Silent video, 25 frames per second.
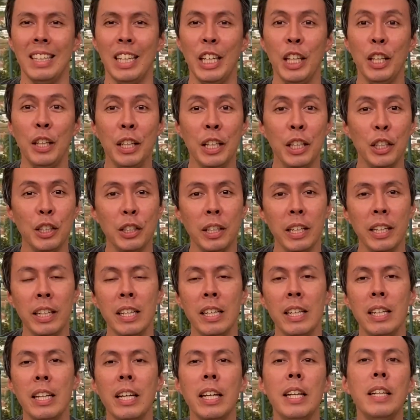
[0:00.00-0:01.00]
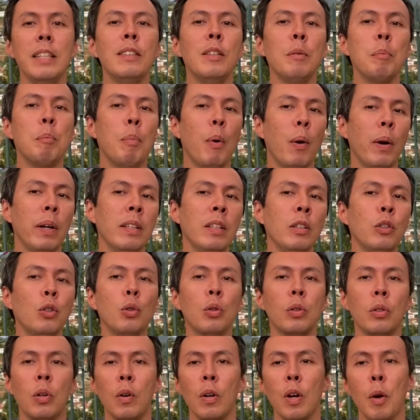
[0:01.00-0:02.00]
Initially, it is important
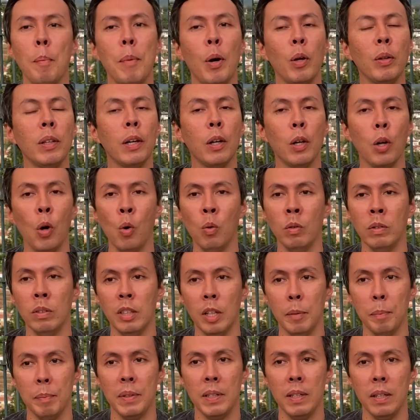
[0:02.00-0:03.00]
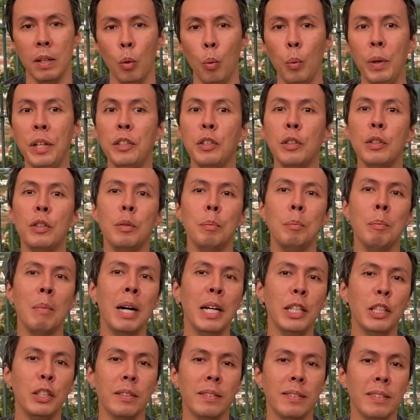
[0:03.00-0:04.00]
to talk about the concept, which is
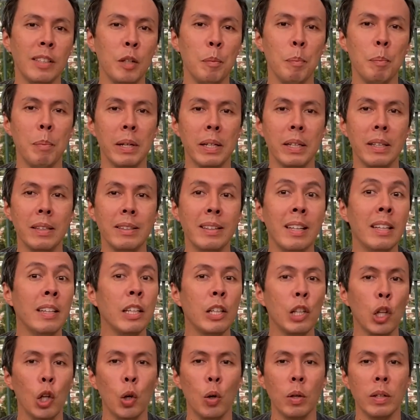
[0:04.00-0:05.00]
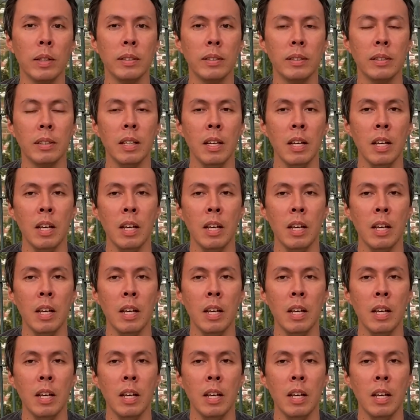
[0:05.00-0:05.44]
much simpler than it looks.